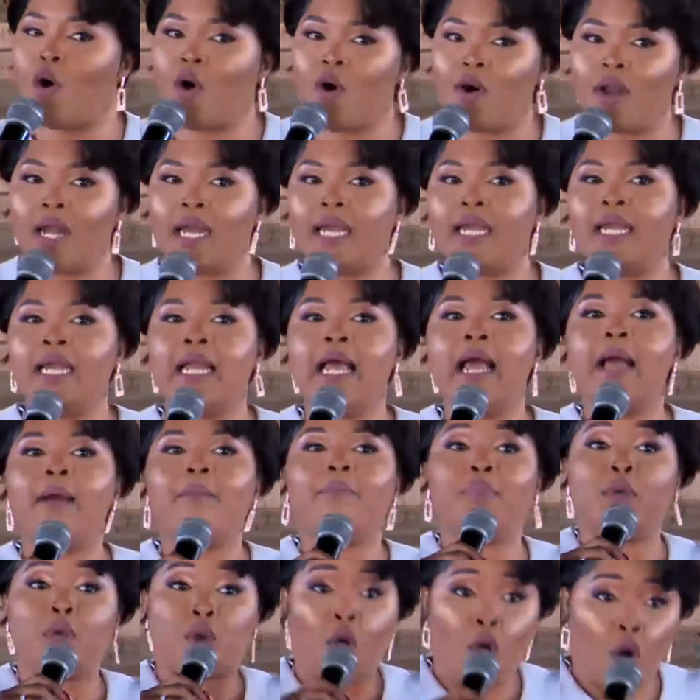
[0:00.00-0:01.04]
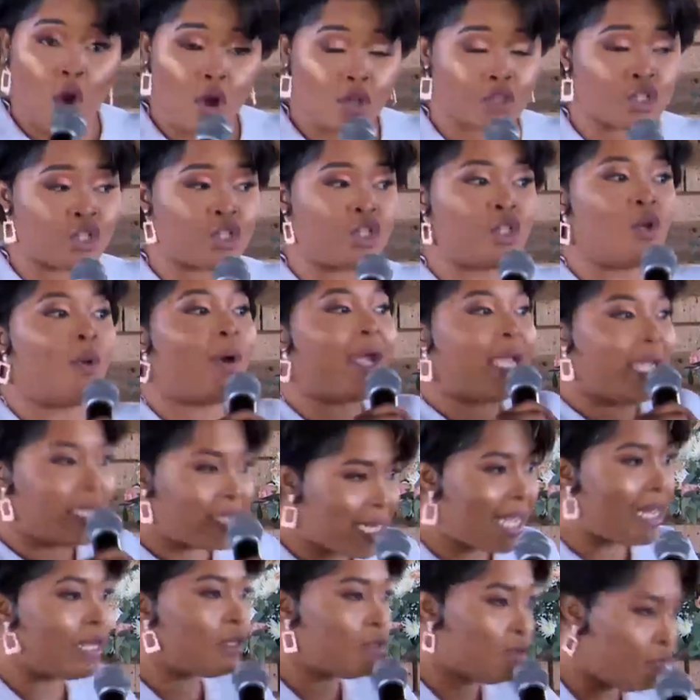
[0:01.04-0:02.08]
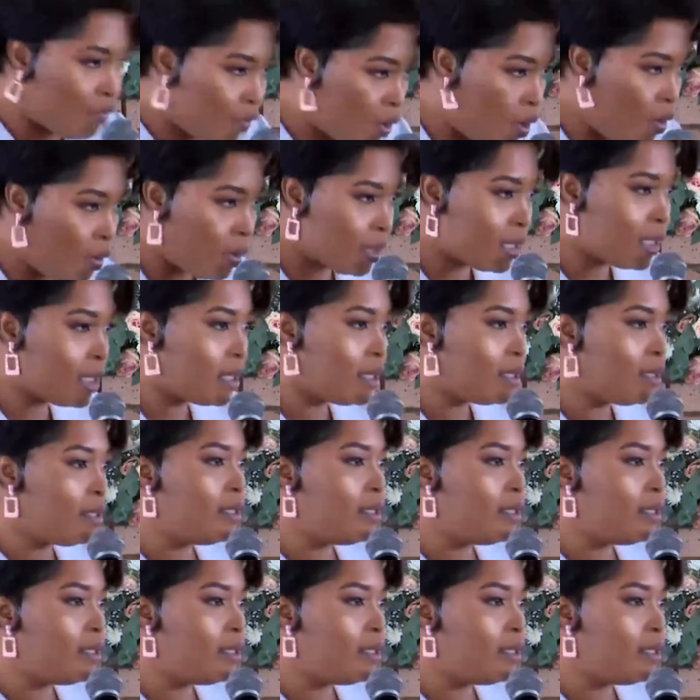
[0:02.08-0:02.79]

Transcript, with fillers: all because you are a child of God.